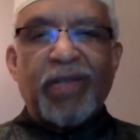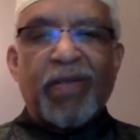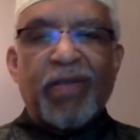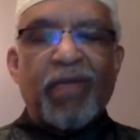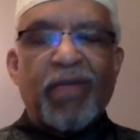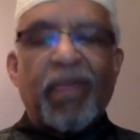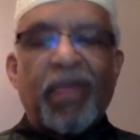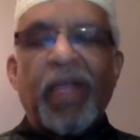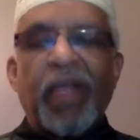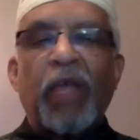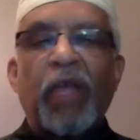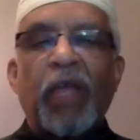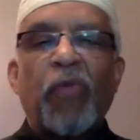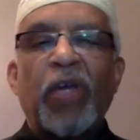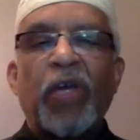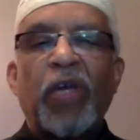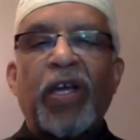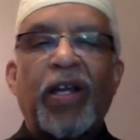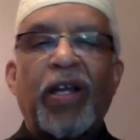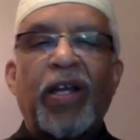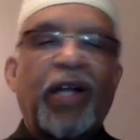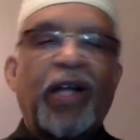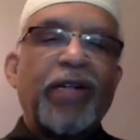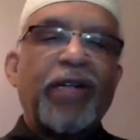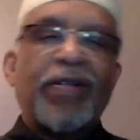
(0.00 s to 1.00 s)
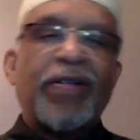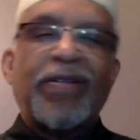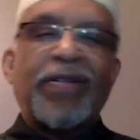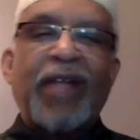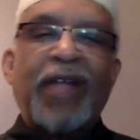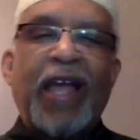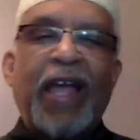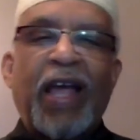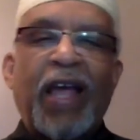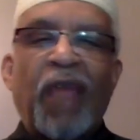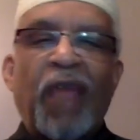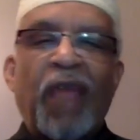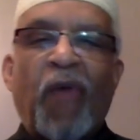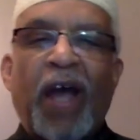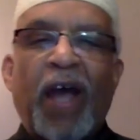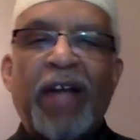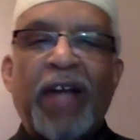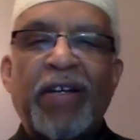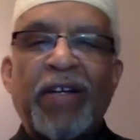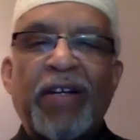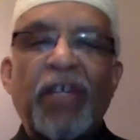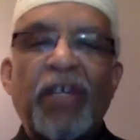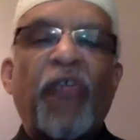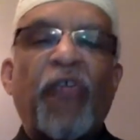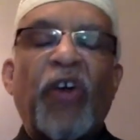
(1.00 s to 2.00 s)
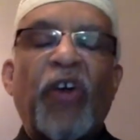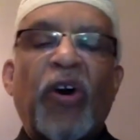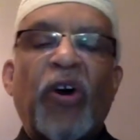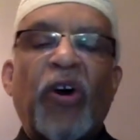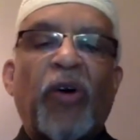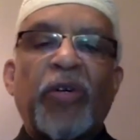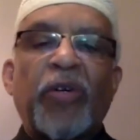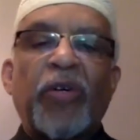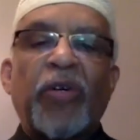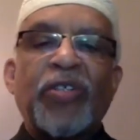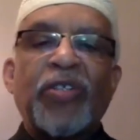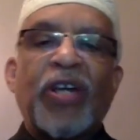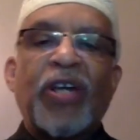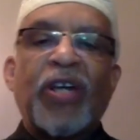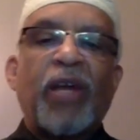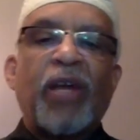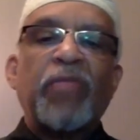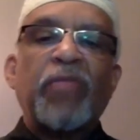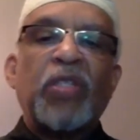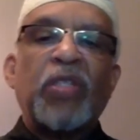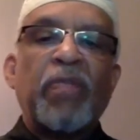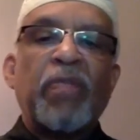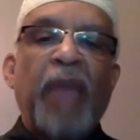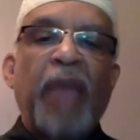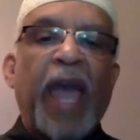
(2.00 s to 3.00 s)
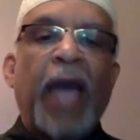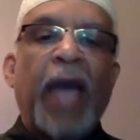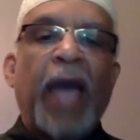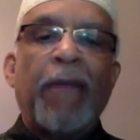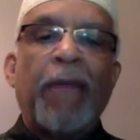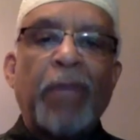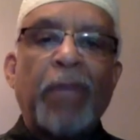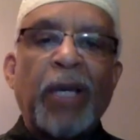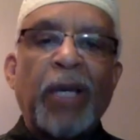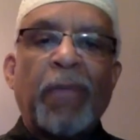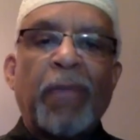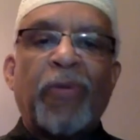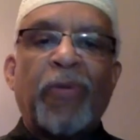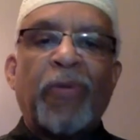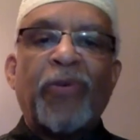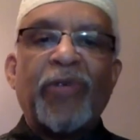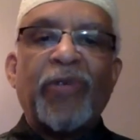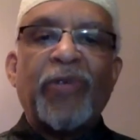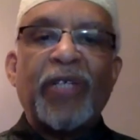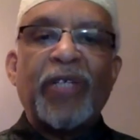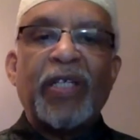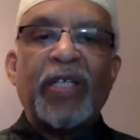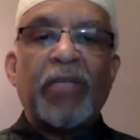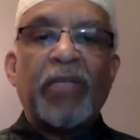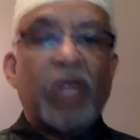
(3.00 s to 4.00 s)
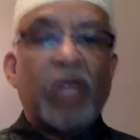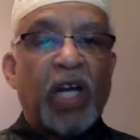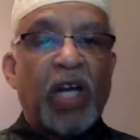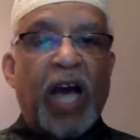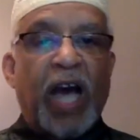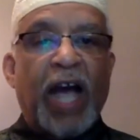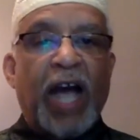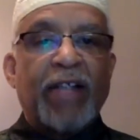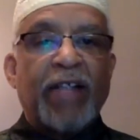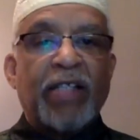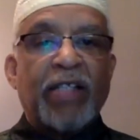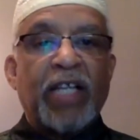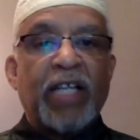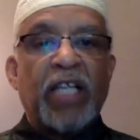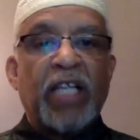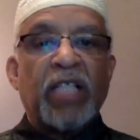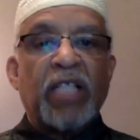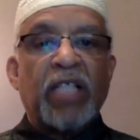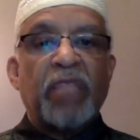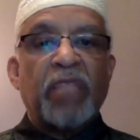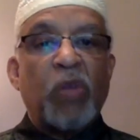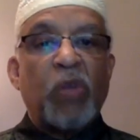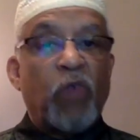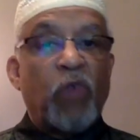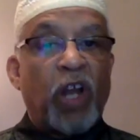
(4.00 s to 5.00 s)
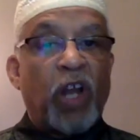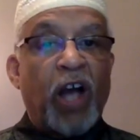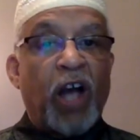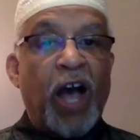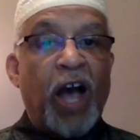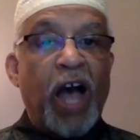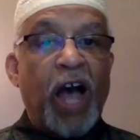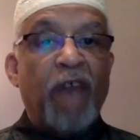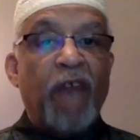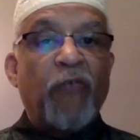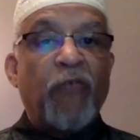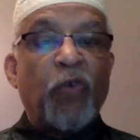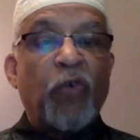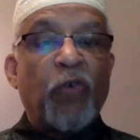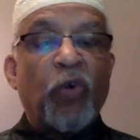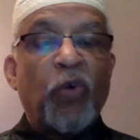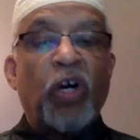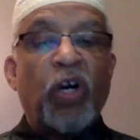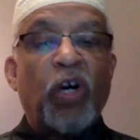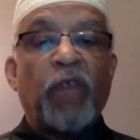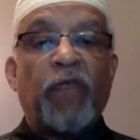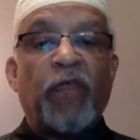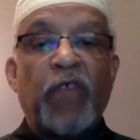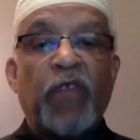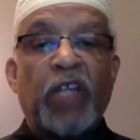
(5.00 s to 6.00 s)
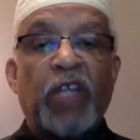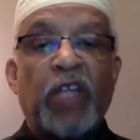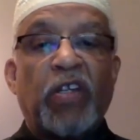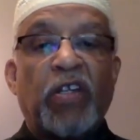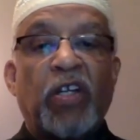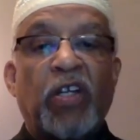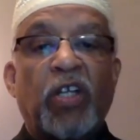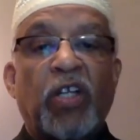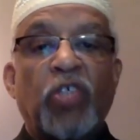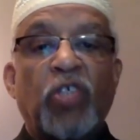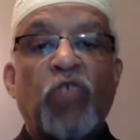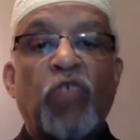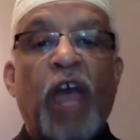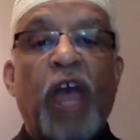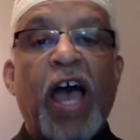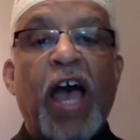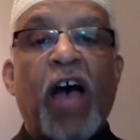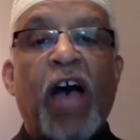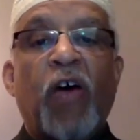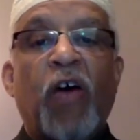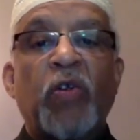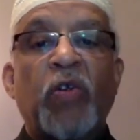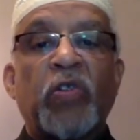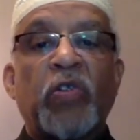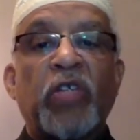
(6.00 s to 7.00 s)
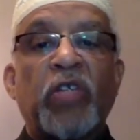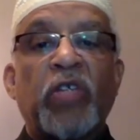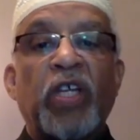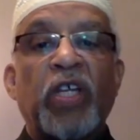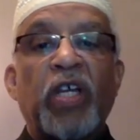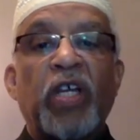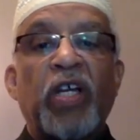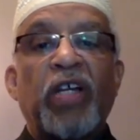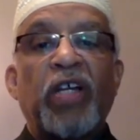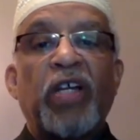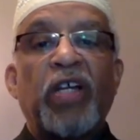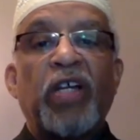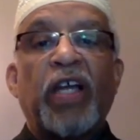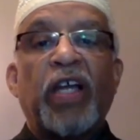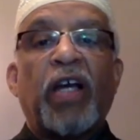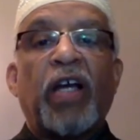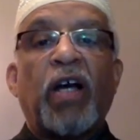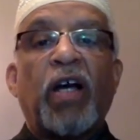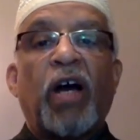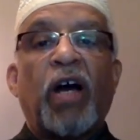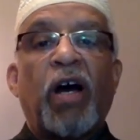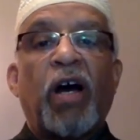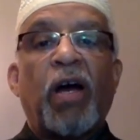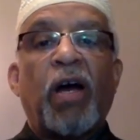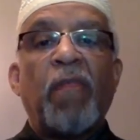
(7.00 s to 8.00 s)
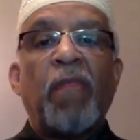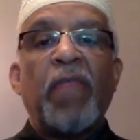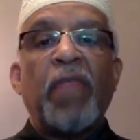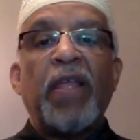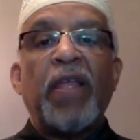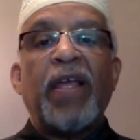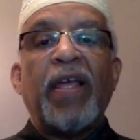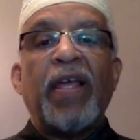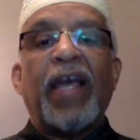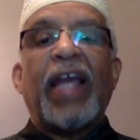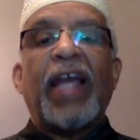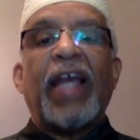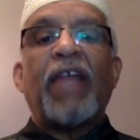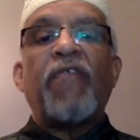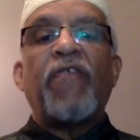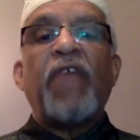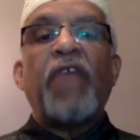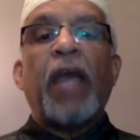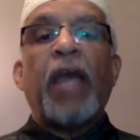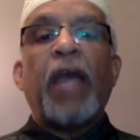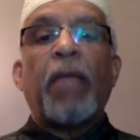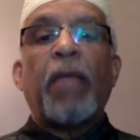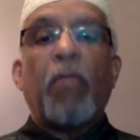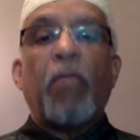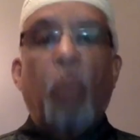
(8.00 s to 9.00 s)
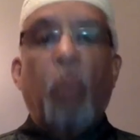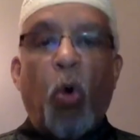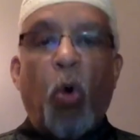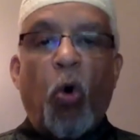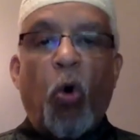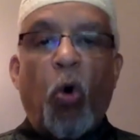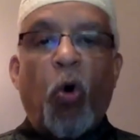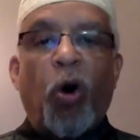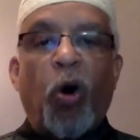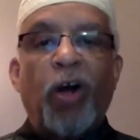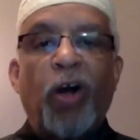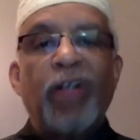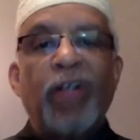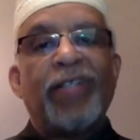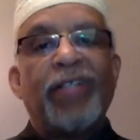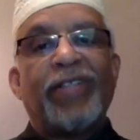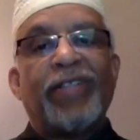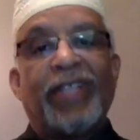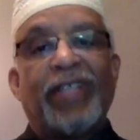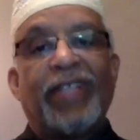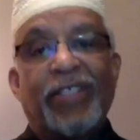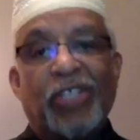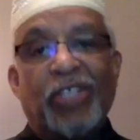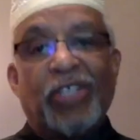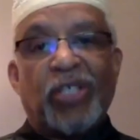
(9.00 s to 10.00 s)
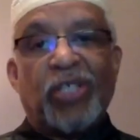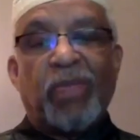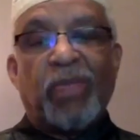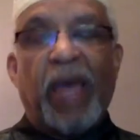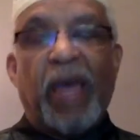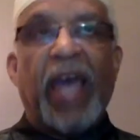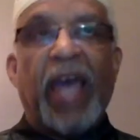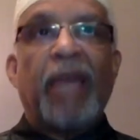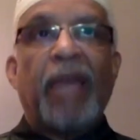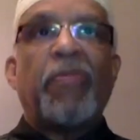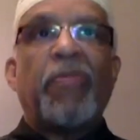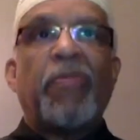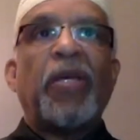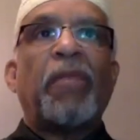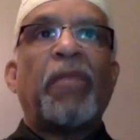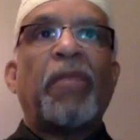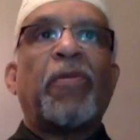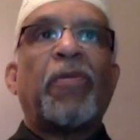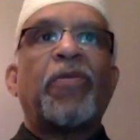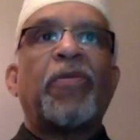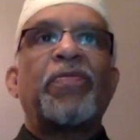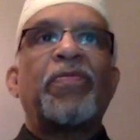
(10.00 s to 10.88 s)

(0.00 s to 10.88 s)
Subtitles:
think we can understand why difficulties come to bad people. But God says, be regardful of fitna, or trials that come and affect more than just bad people.